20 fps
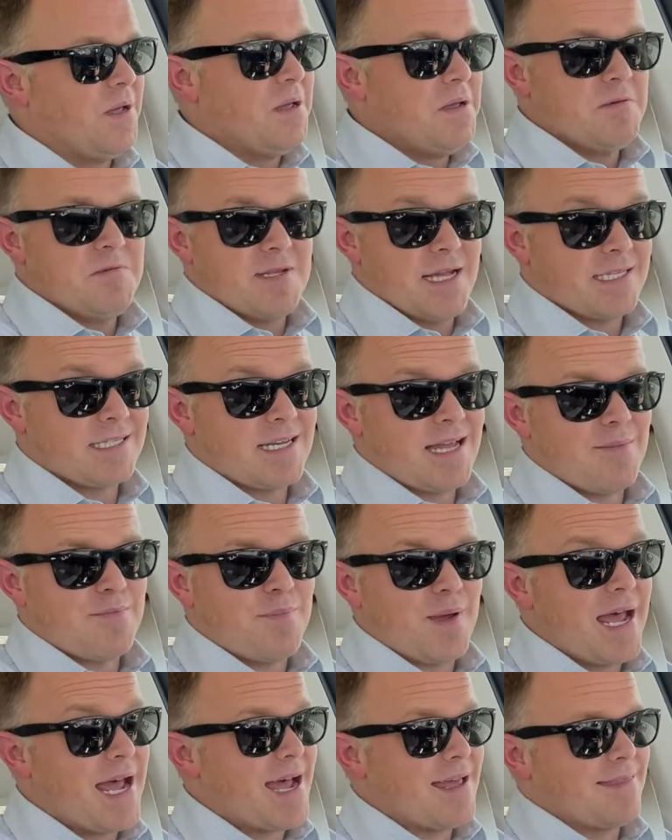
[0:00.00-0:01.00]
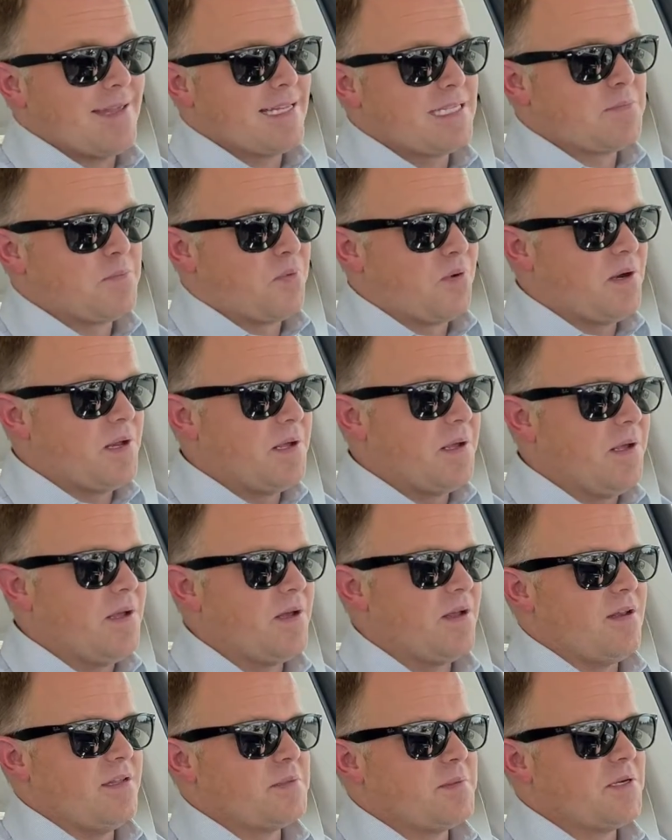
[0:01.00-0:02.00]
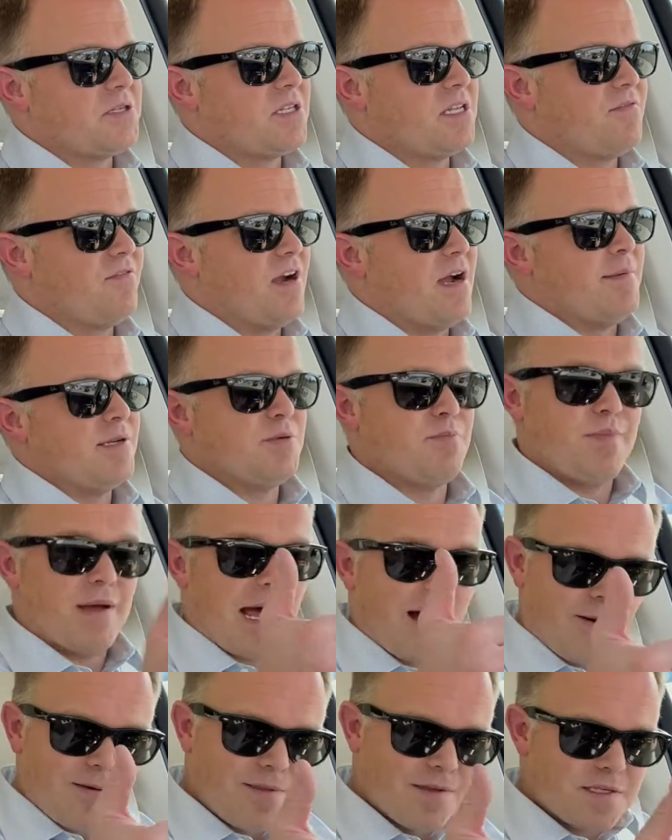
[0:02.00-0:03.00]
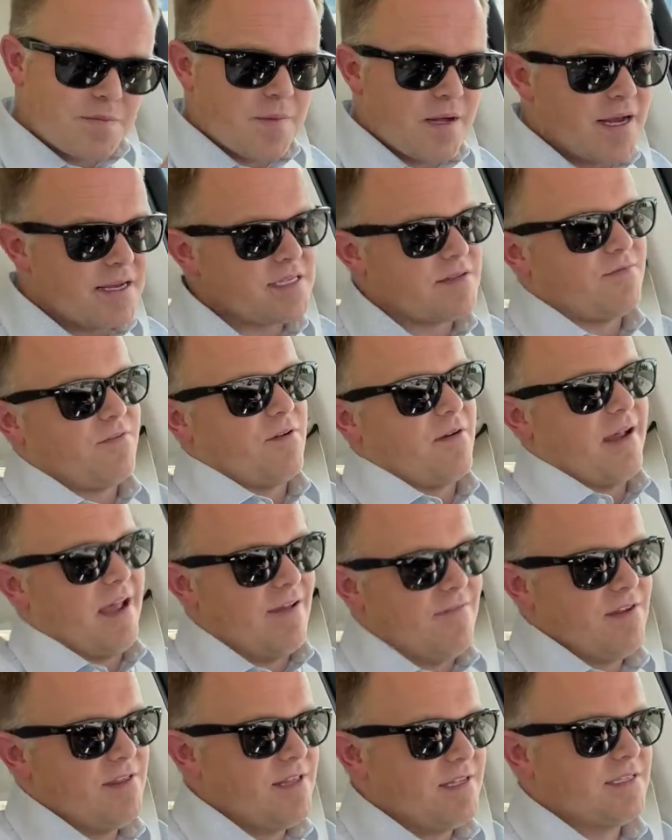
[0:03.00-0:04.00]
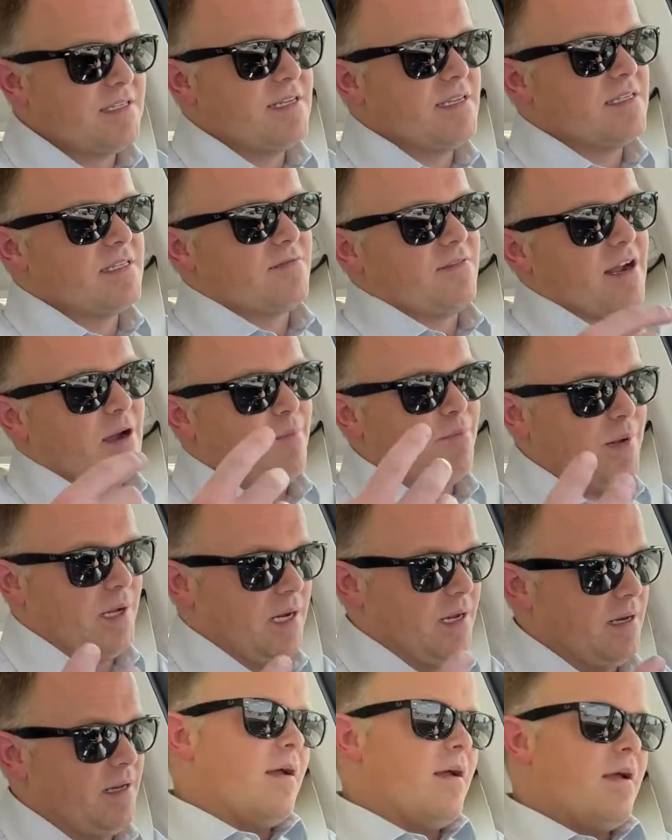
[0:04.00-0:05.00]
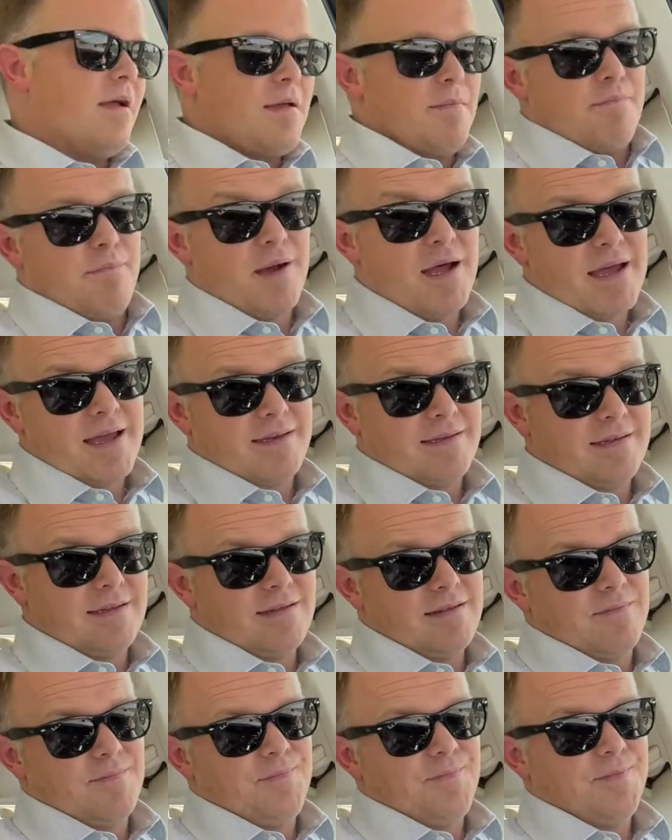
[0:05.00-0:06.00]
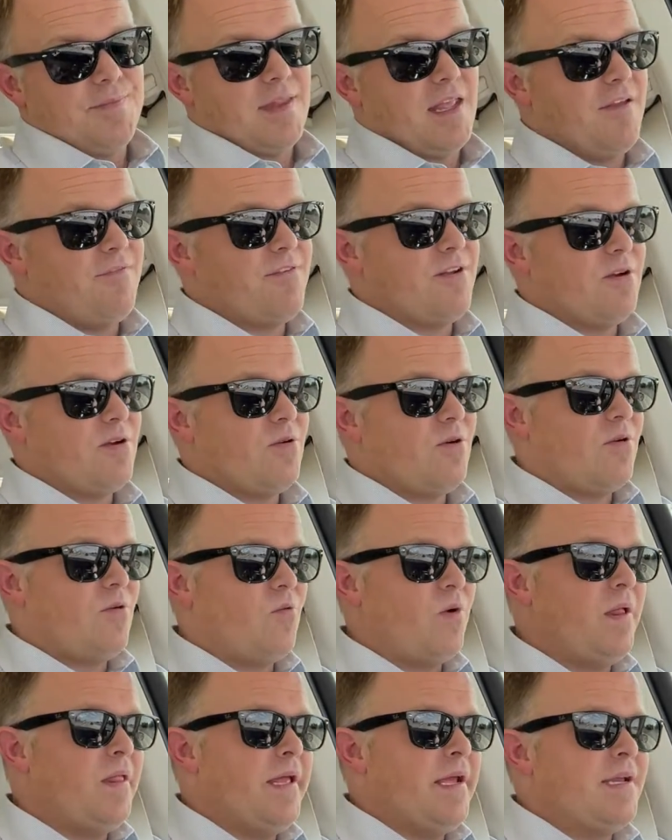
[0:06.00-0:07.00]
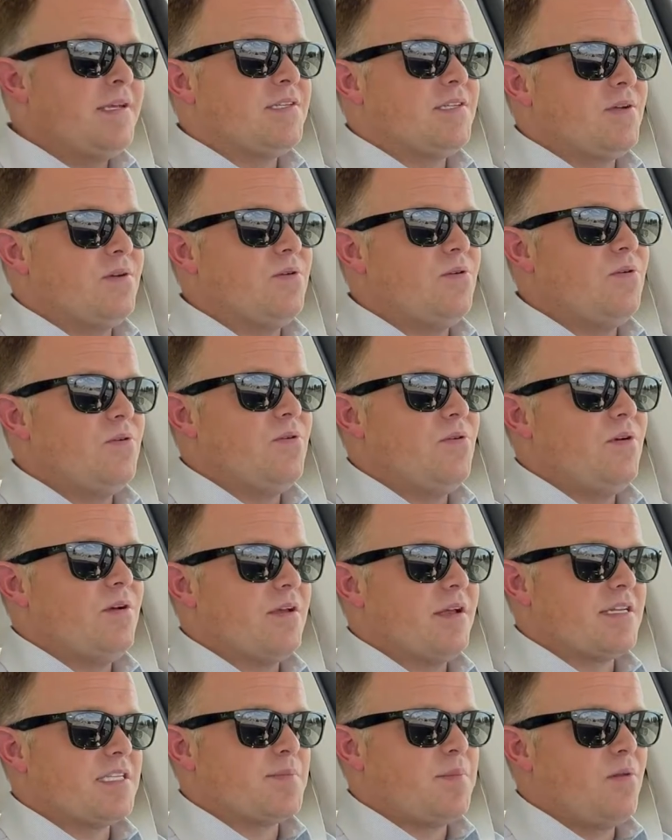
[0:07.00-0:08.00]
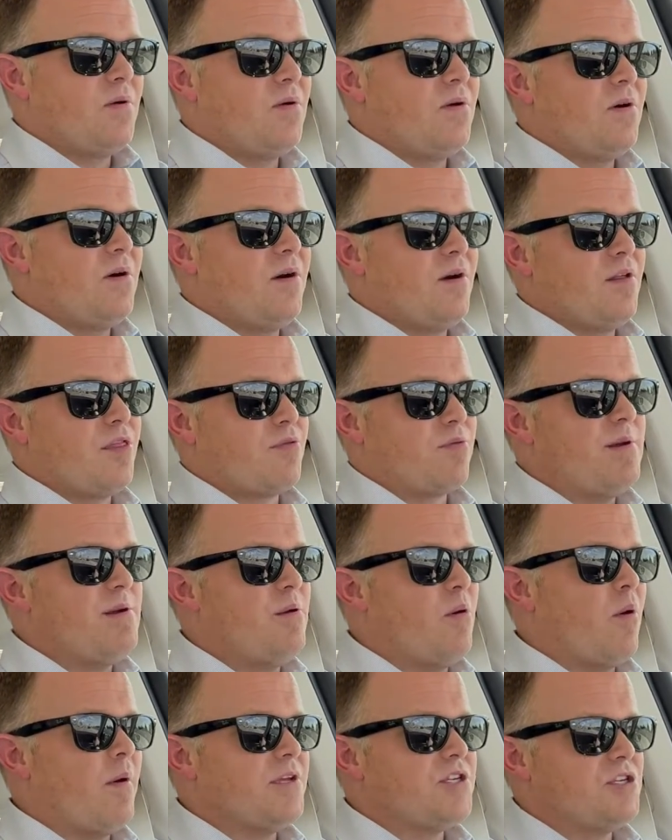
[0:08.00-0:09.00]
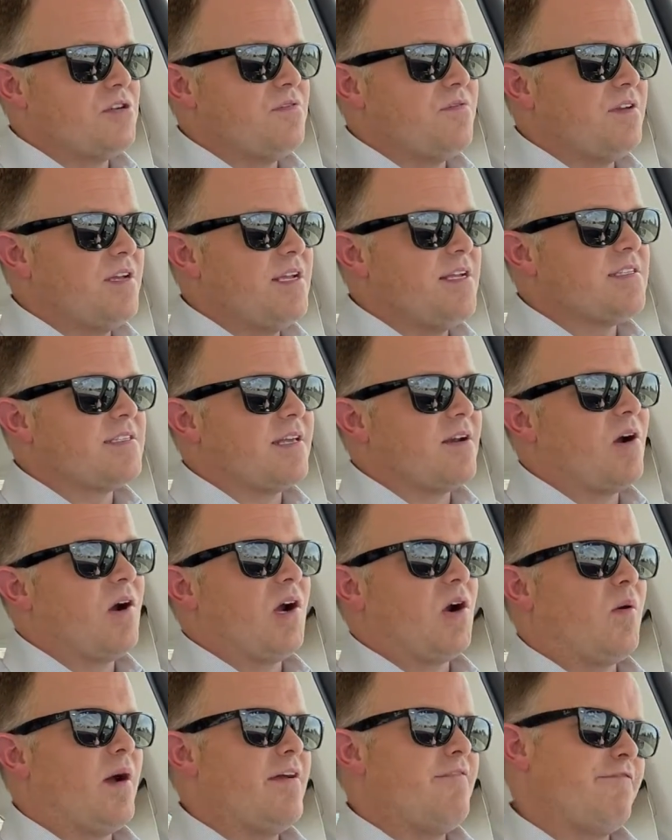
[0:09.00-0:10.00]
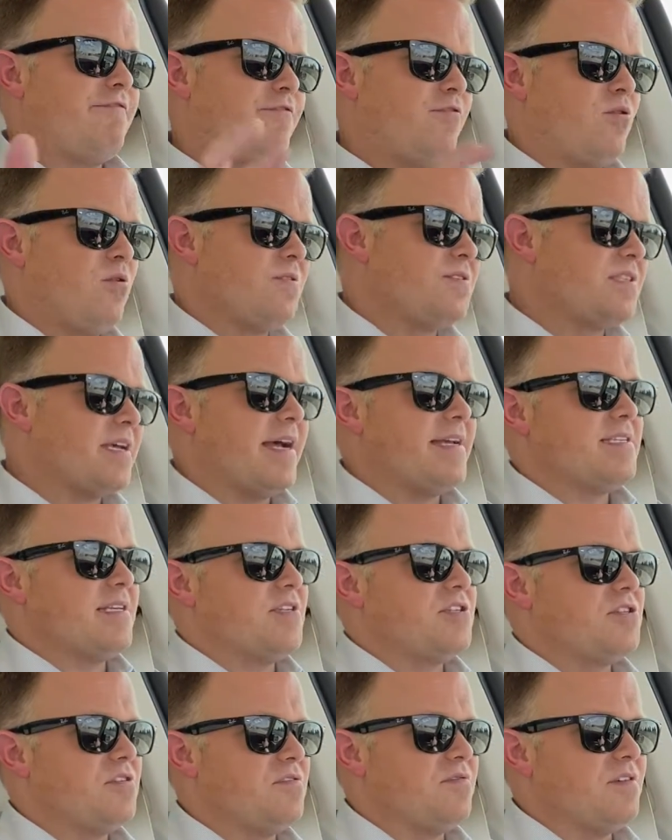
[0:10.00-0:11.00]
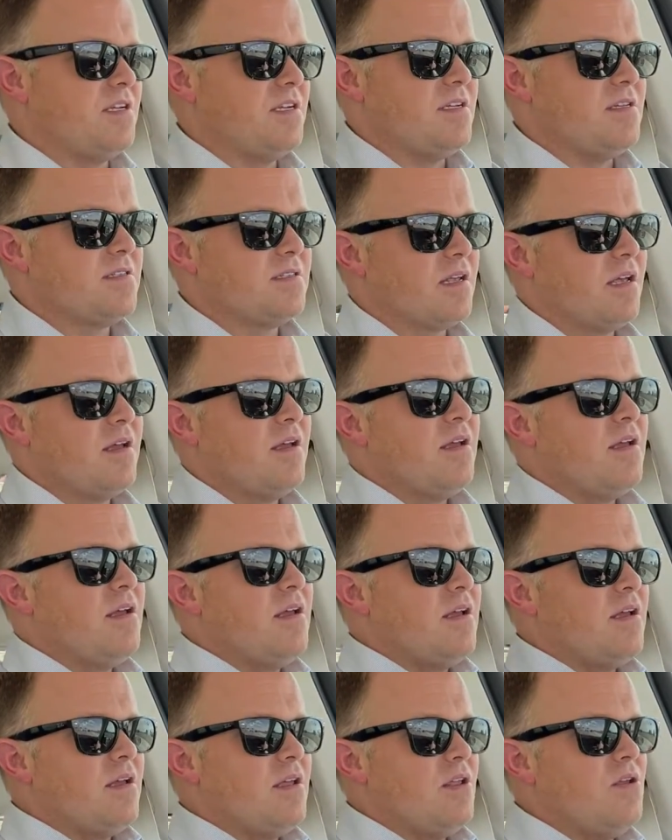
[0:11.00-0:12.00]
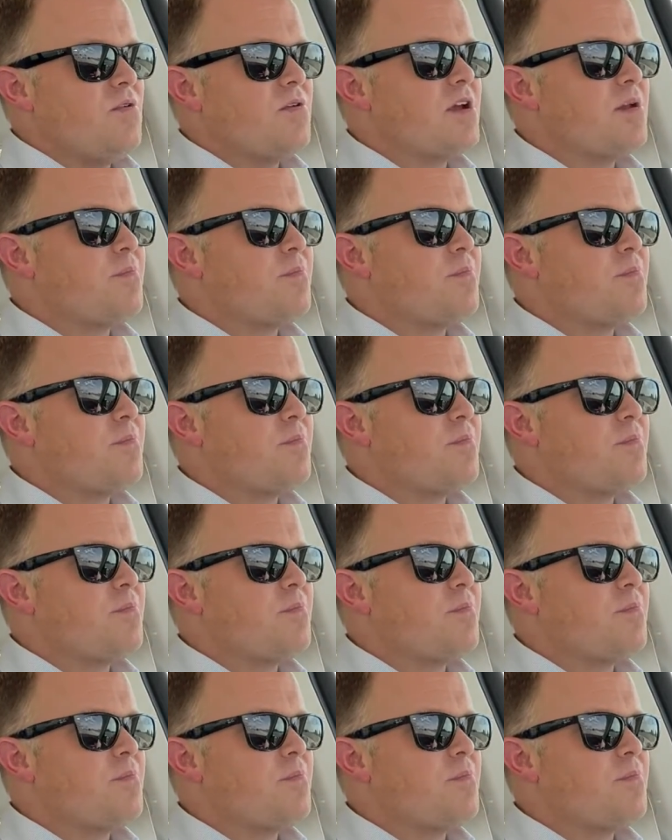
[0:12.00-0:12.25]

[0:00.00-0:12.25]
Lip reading: That's not bad. That's pretty good, especially for how much power this makes and for how heavy this is and how big it is. But if you're willing to explore 3-row SUVs that aren't quite full-size SUVs, you could